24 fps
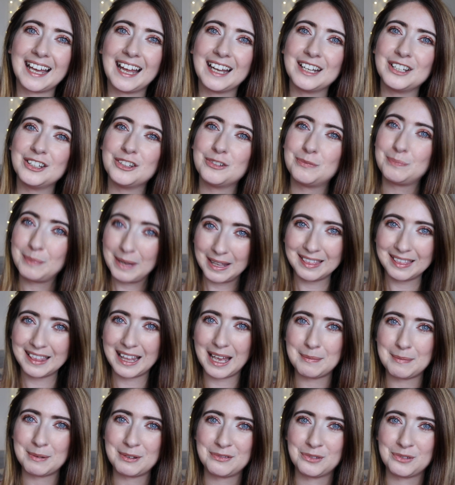and you've been
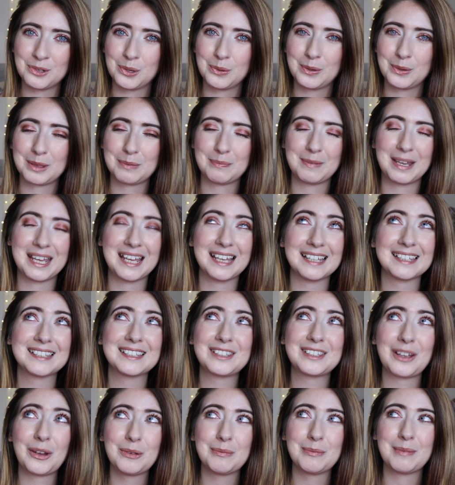there before with me
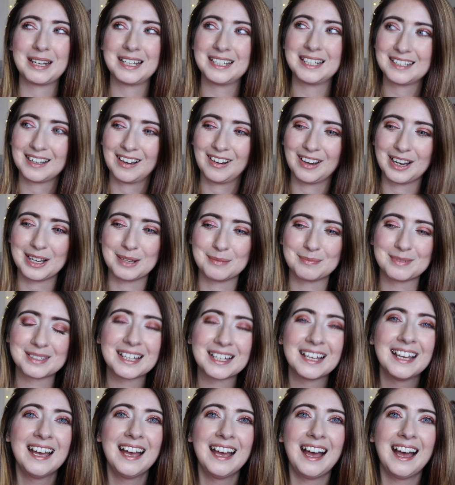so many times,